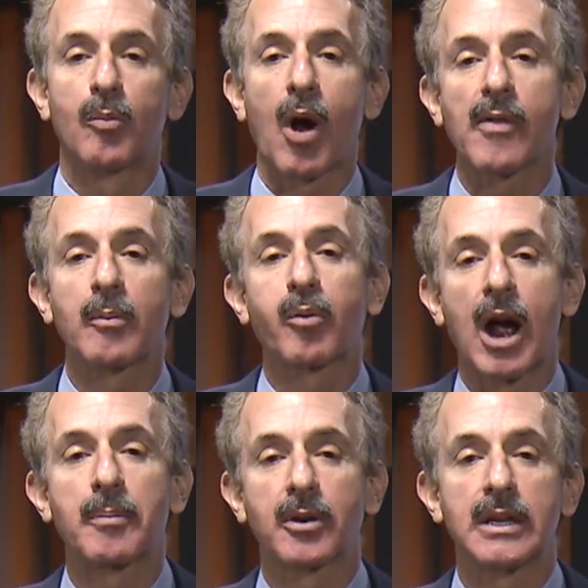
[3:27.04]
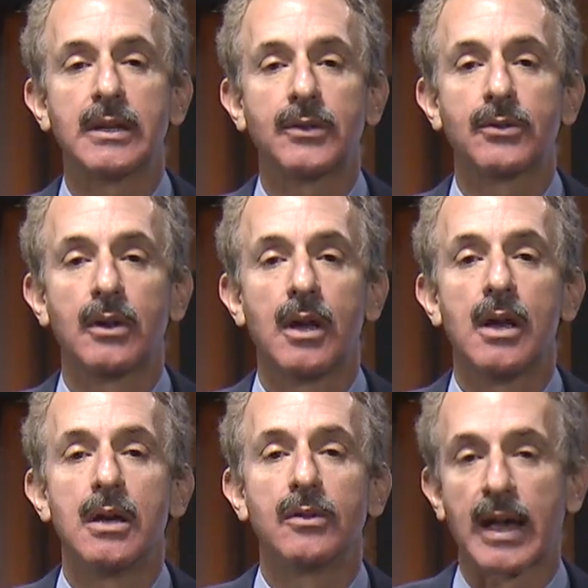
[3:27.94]
Problem properties
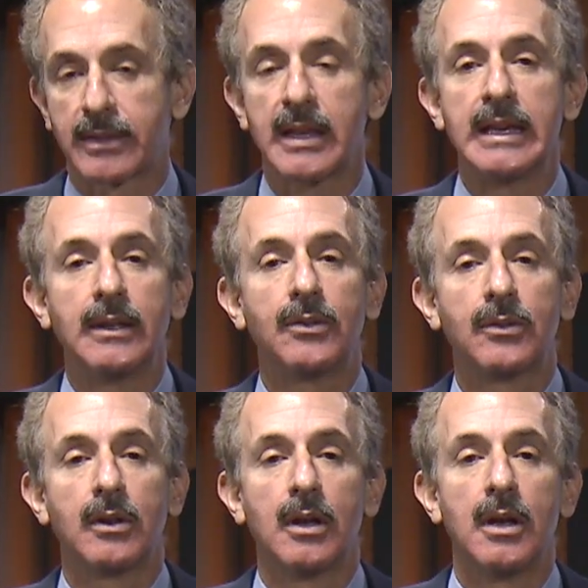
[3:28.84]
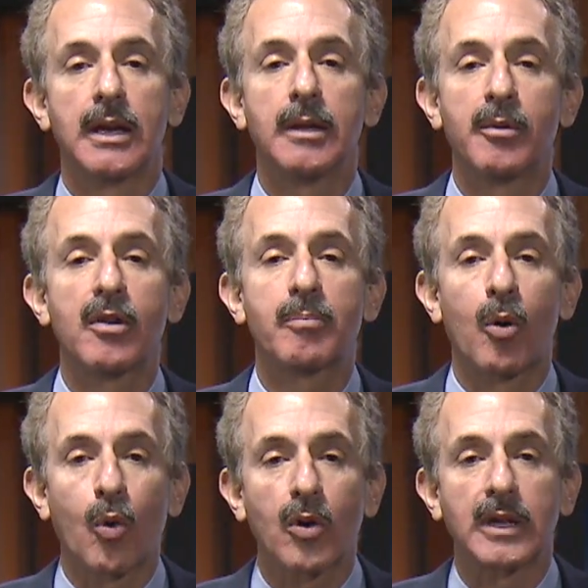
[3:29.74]
like these can be
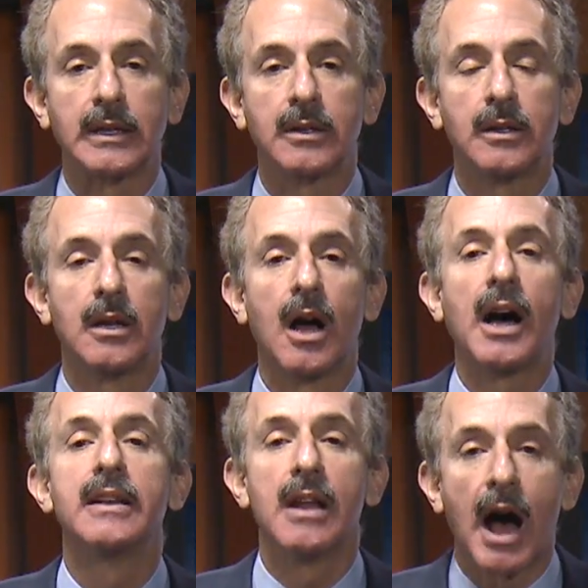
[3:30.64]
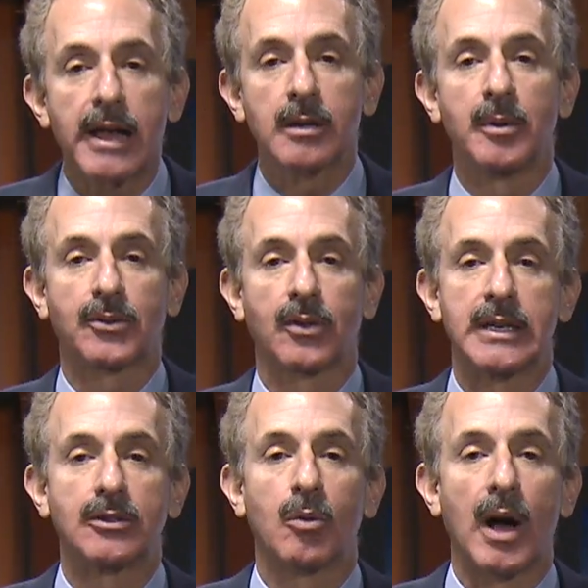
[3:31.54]
reported
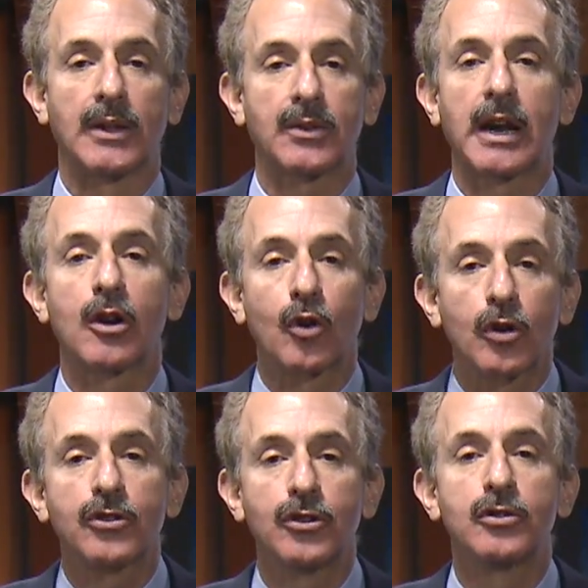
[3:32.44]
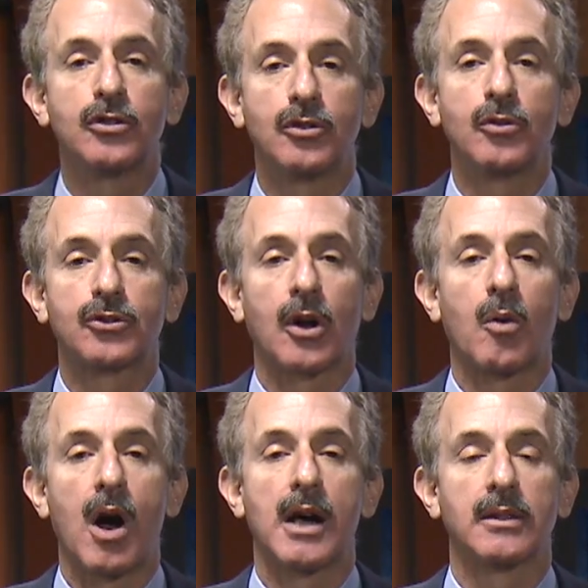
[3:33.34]
anonymously to us, and I urge you to do
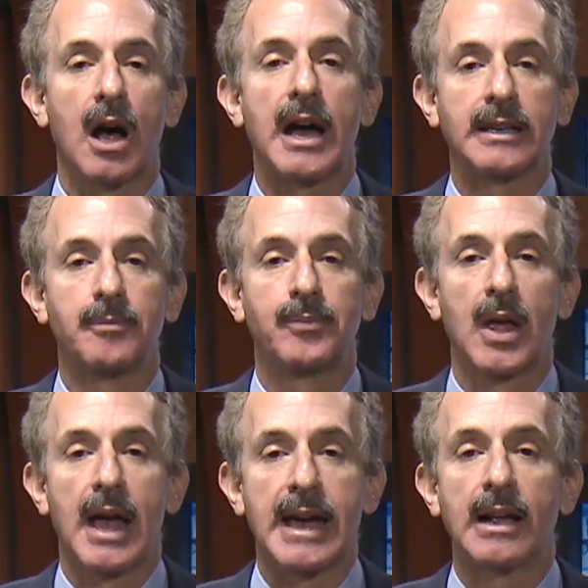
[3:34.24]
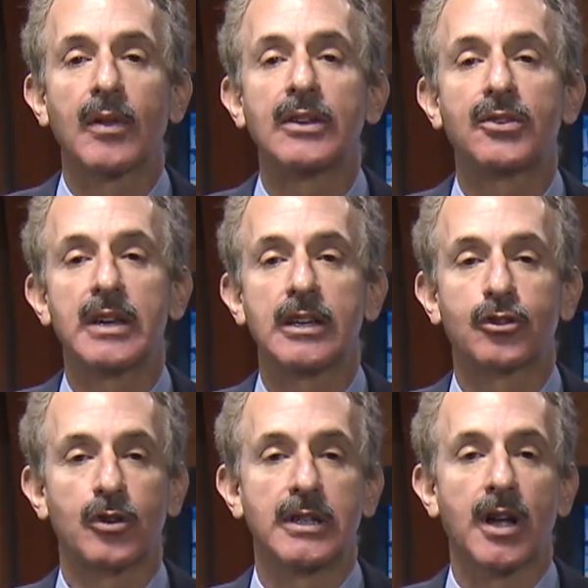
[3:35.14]
so online at
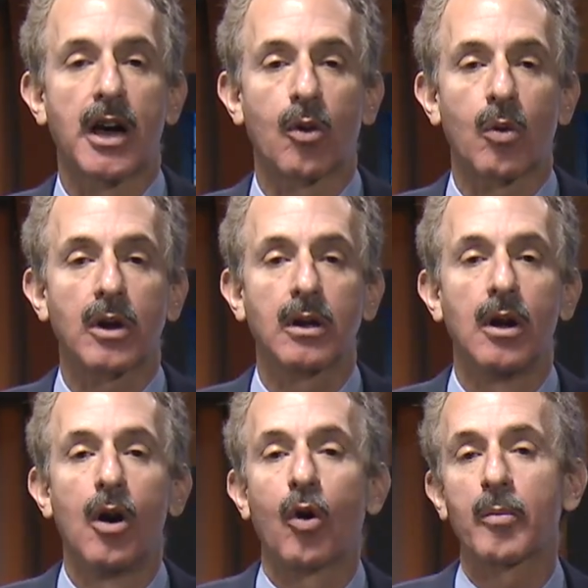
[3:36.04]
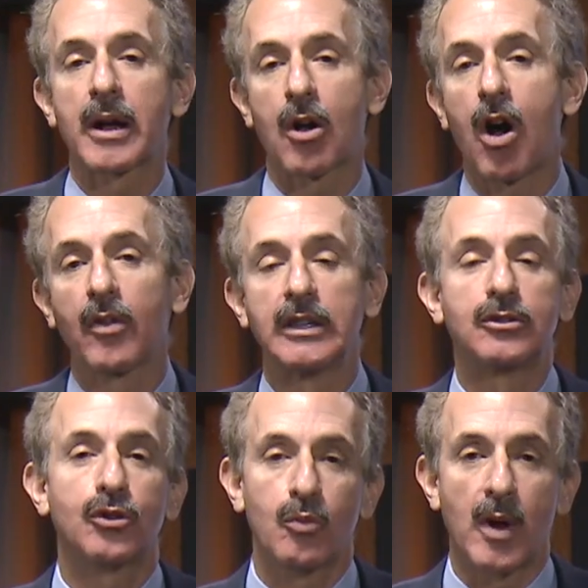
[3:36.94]
lacityattorney.org or by calling
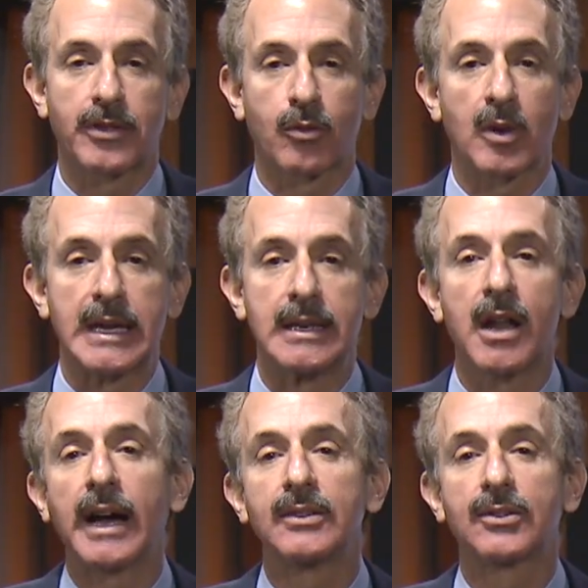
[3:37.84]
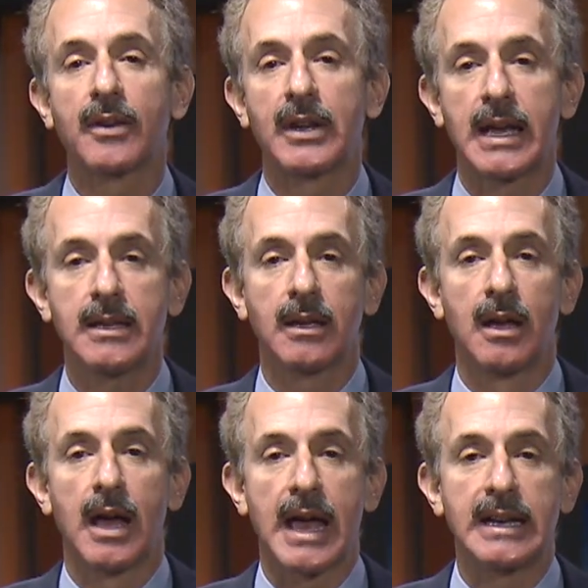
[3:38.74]
213 978
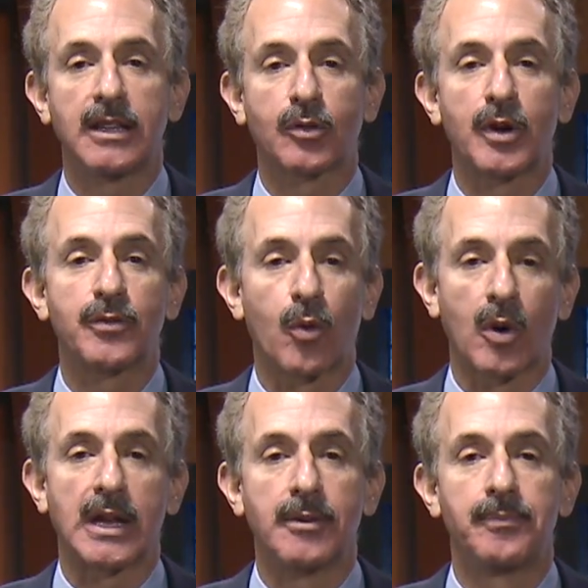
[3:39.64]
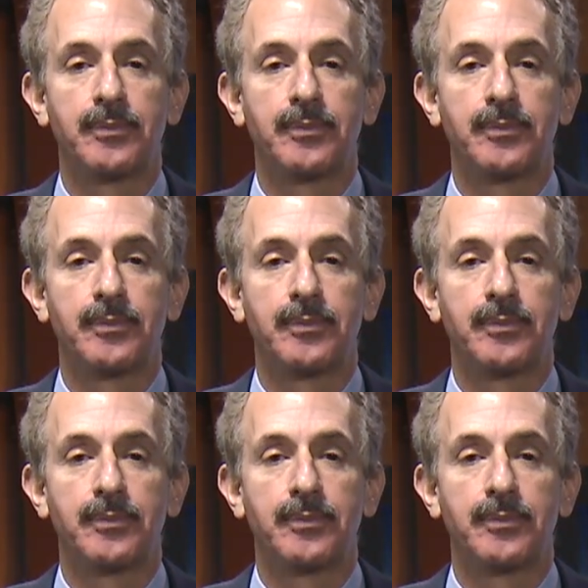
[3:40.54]
8340.